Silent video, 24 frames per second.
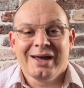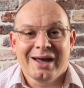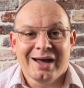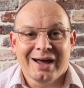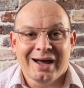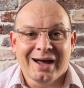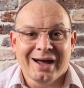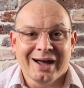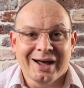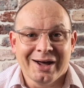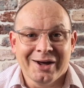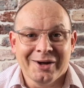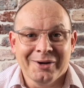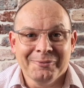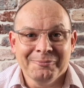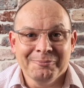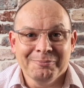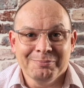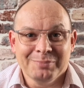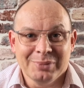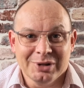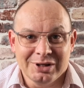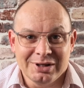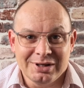
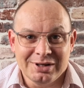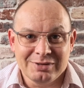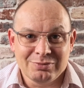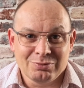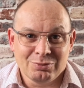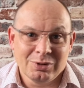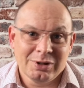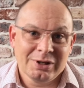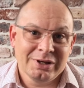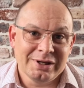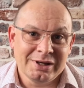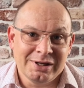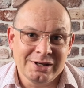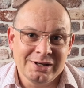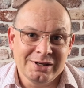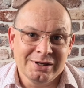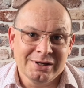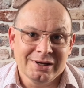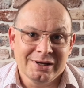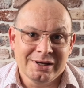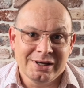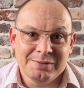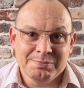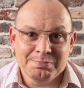but it's really
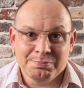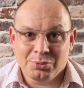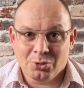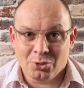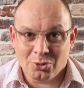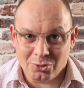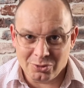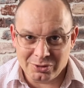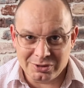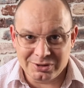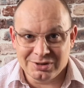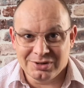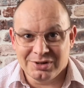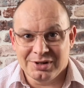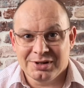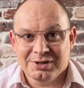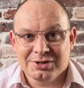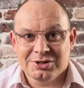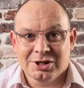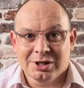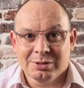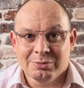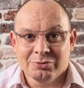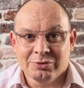important this
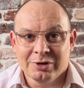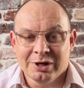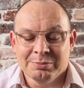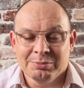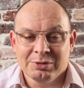time around,